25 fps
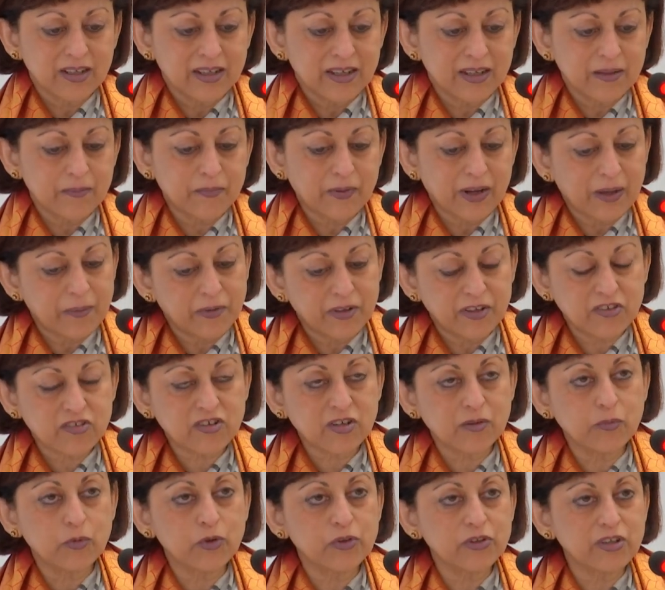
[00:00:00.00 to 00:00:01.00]
in Prime
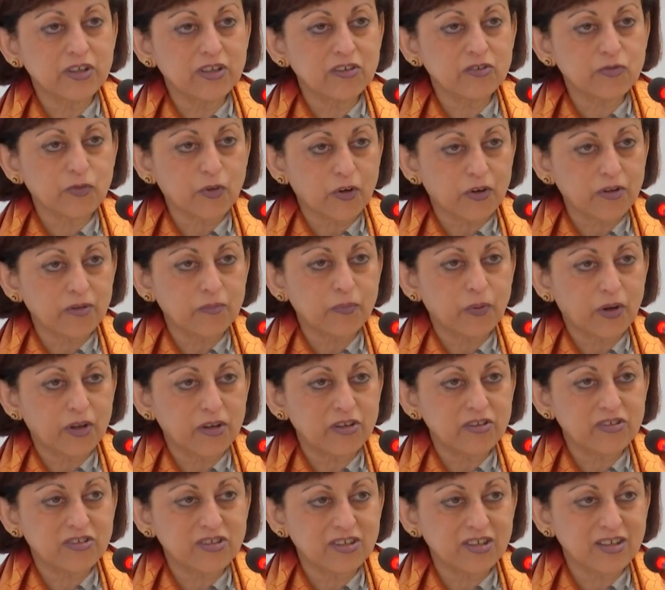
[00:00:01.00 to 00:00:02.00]
Minister Modi's foreign
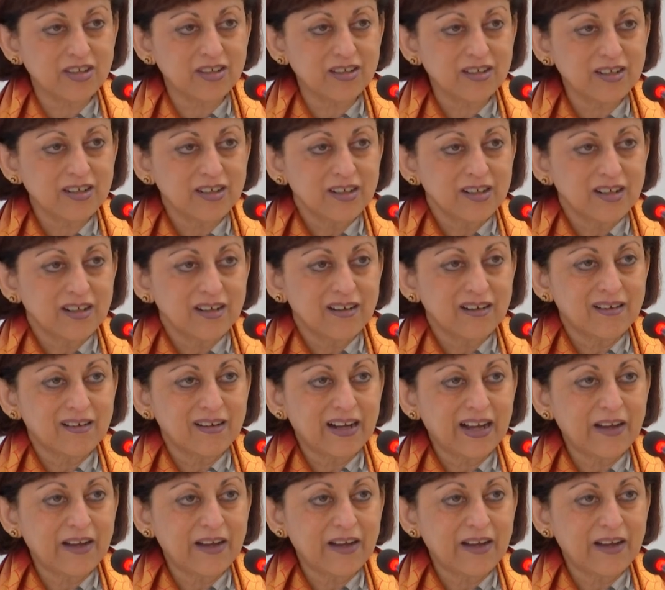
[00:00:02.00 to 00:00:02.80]
policy uh,